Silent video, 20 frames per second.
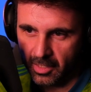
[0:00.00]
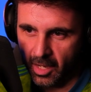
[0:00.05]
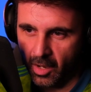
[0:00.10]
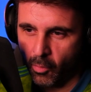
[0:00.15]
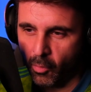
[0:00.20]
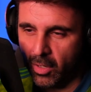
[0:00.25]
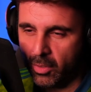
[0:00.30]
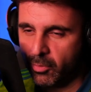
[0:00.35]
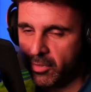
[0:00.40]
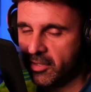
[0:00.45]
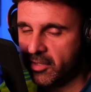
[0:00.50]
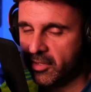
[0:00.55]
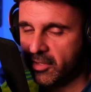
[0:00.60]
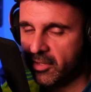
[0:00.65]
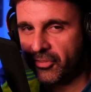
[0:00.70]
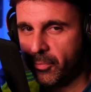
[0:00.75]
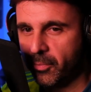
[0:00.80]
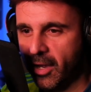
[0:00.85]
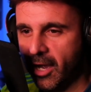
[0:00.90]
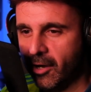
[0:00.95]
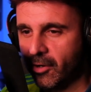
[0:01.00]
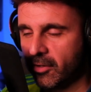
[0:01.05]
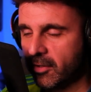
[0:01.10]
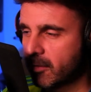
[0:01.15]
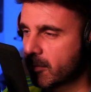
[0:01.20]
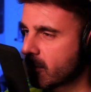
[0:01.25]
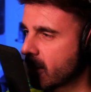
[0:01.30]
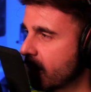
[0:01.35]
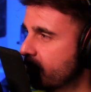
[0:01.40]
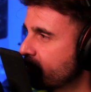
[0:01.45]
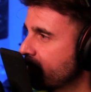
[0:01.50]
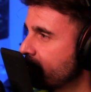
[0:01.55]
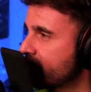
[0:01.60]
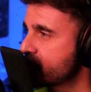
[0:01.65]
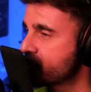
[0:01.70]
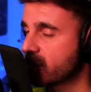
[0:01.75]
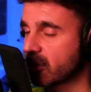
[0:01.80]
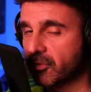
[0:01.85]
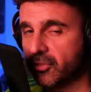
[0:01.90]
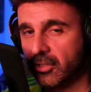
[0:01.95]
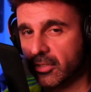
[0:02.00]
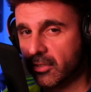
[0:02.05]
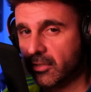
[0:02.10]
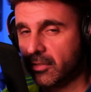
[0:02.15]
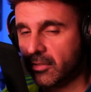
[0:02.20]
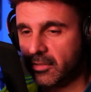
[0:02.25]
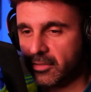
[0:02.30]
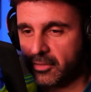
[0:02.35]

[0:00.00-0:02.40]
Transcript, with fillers: I wonder what this is about. I probably should have turned